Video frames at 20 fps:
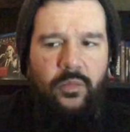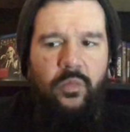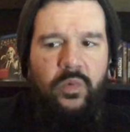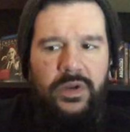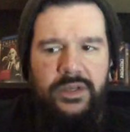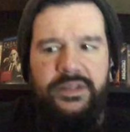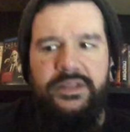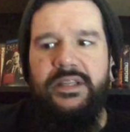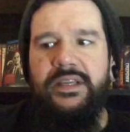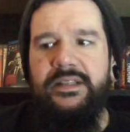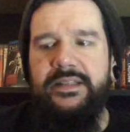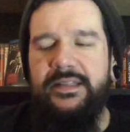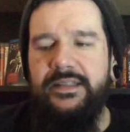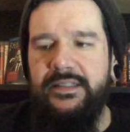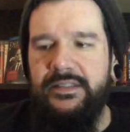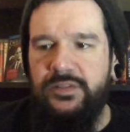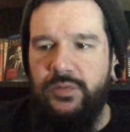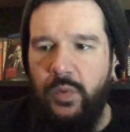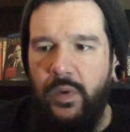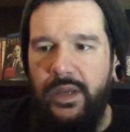One thing
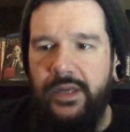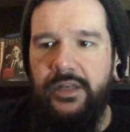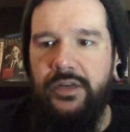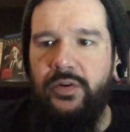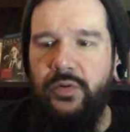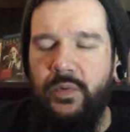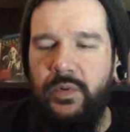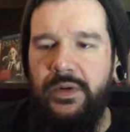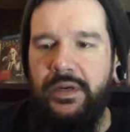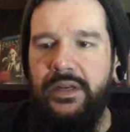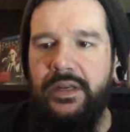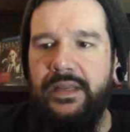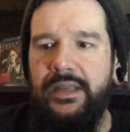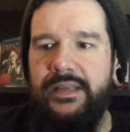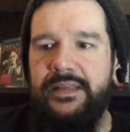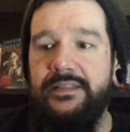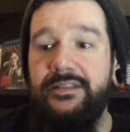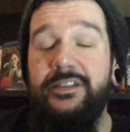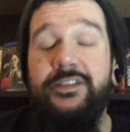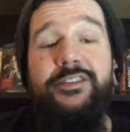that is quite annoying
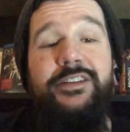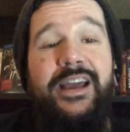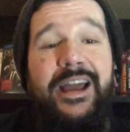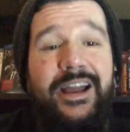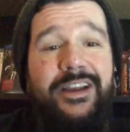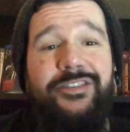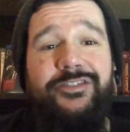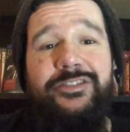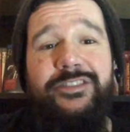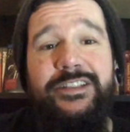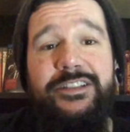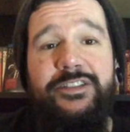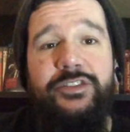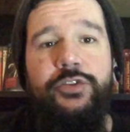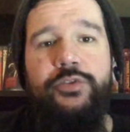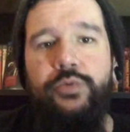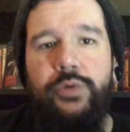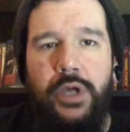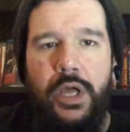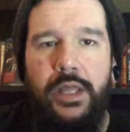is there's actually
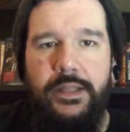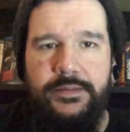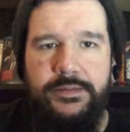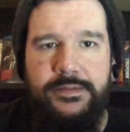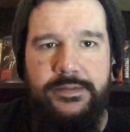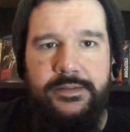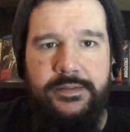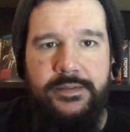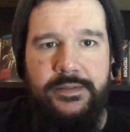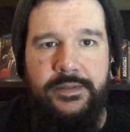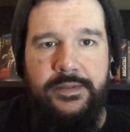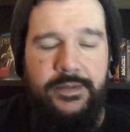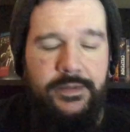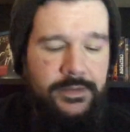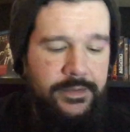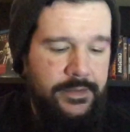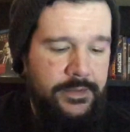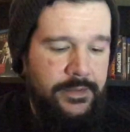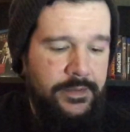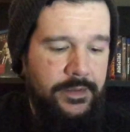2 cuts
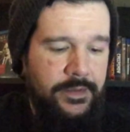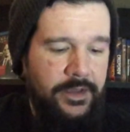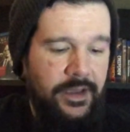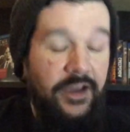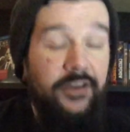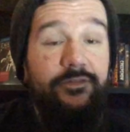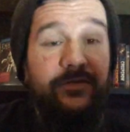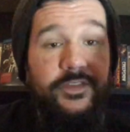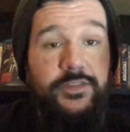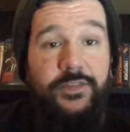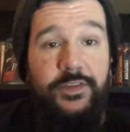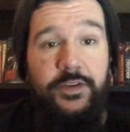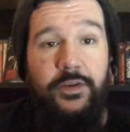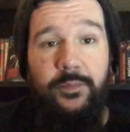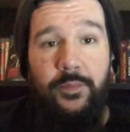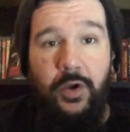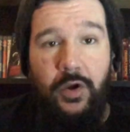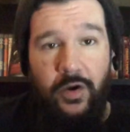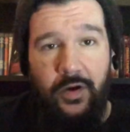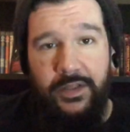of the
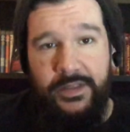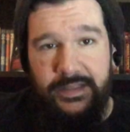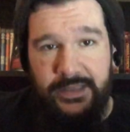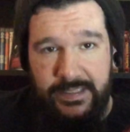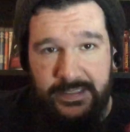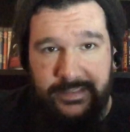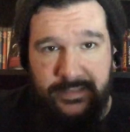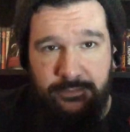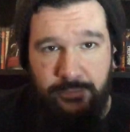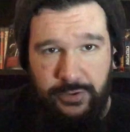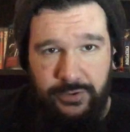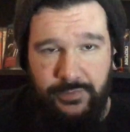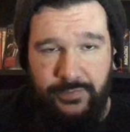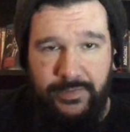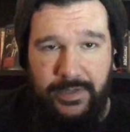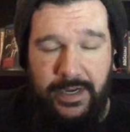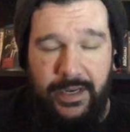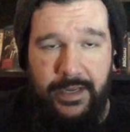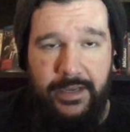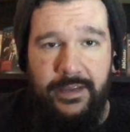film on this
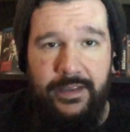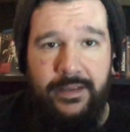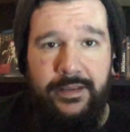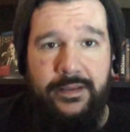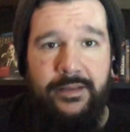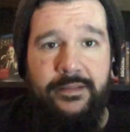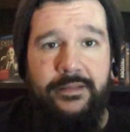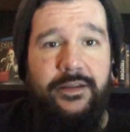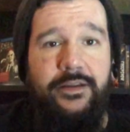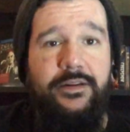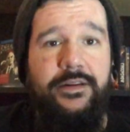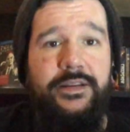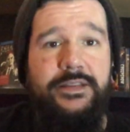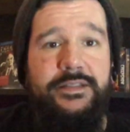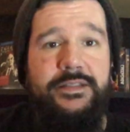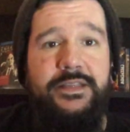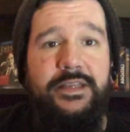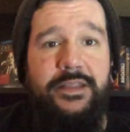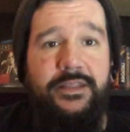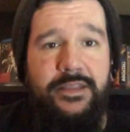Blu-ray. There
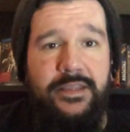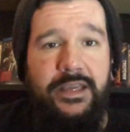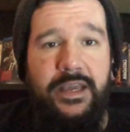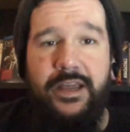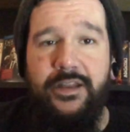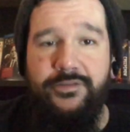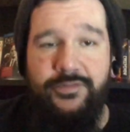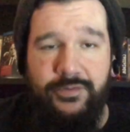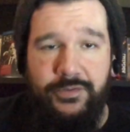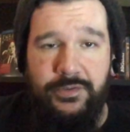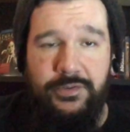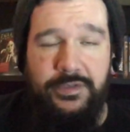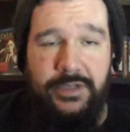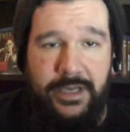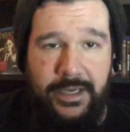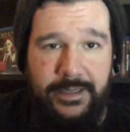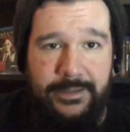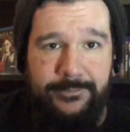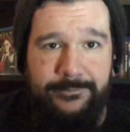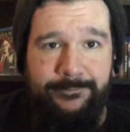is the theatrical
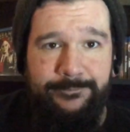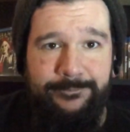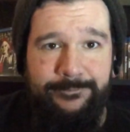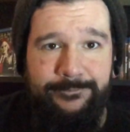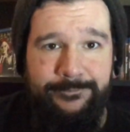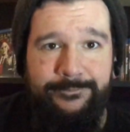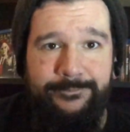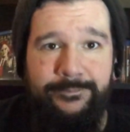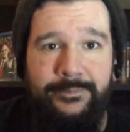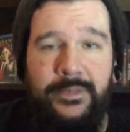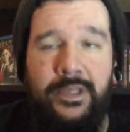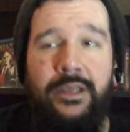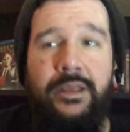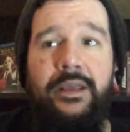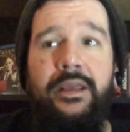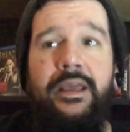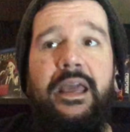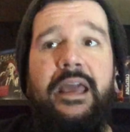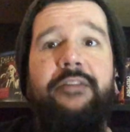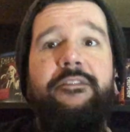cut,
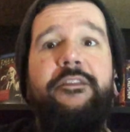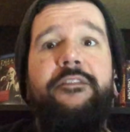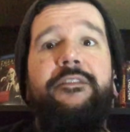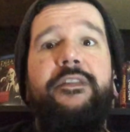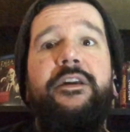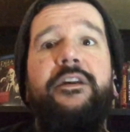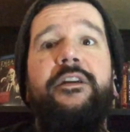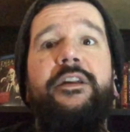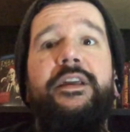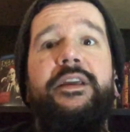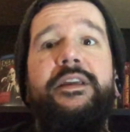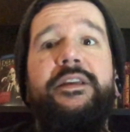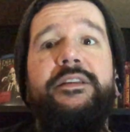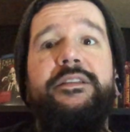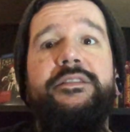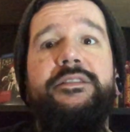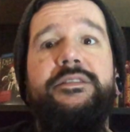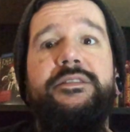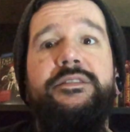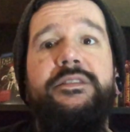and then there
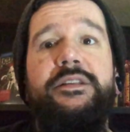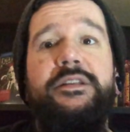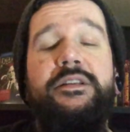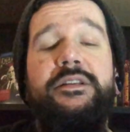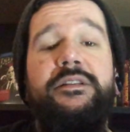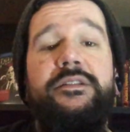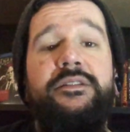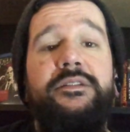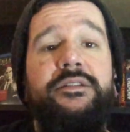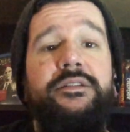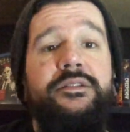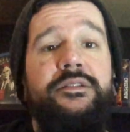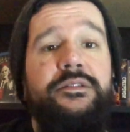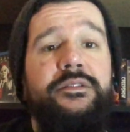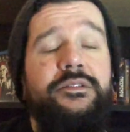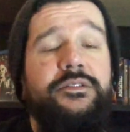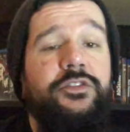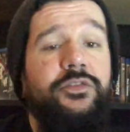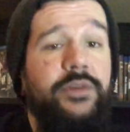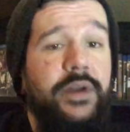is the
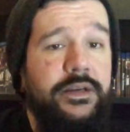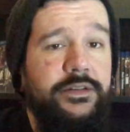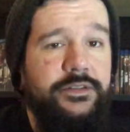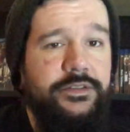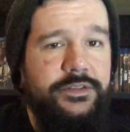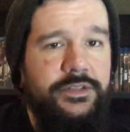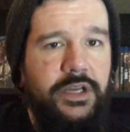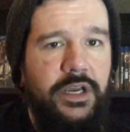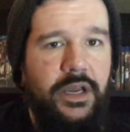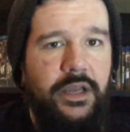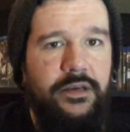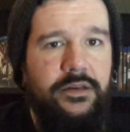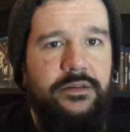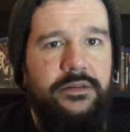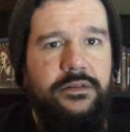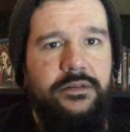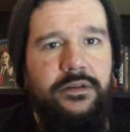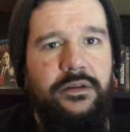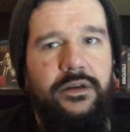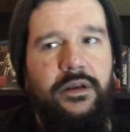director's cut
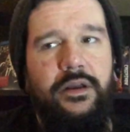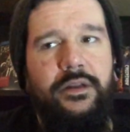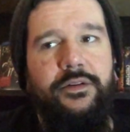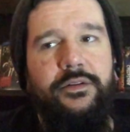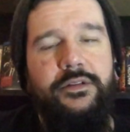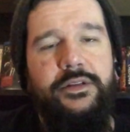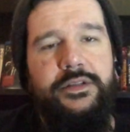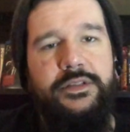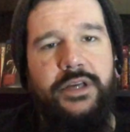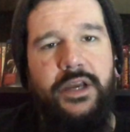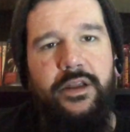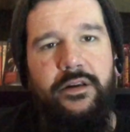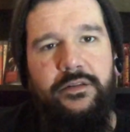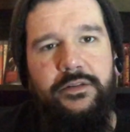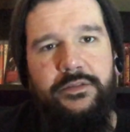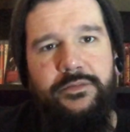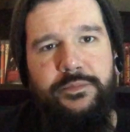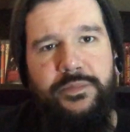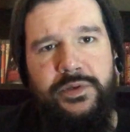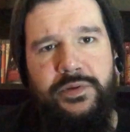under the
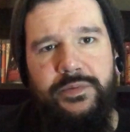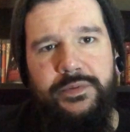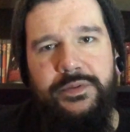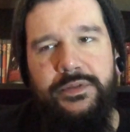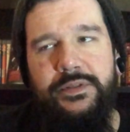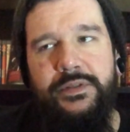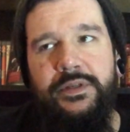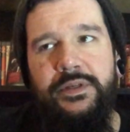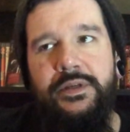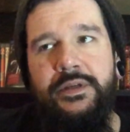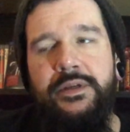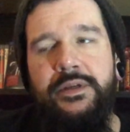title of Mutant.